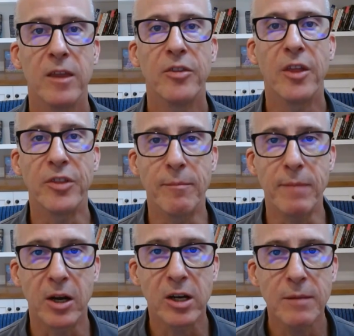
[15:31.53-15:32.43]
that the
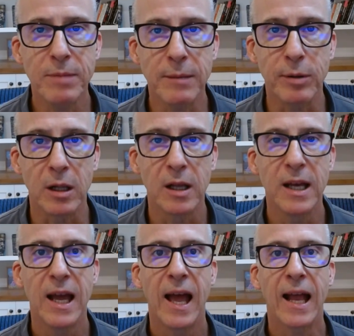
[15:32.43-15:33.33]
American people
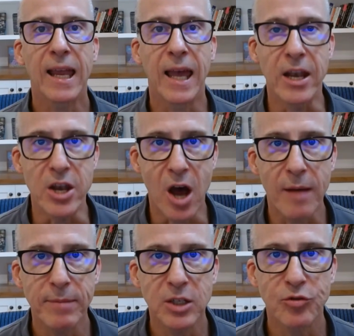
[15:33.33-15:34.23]
cannot
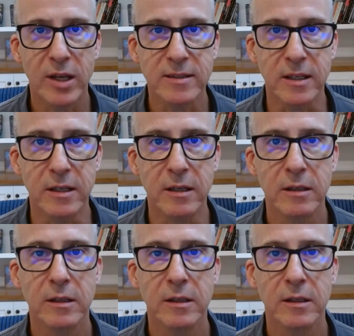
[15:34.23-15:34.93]
be trusted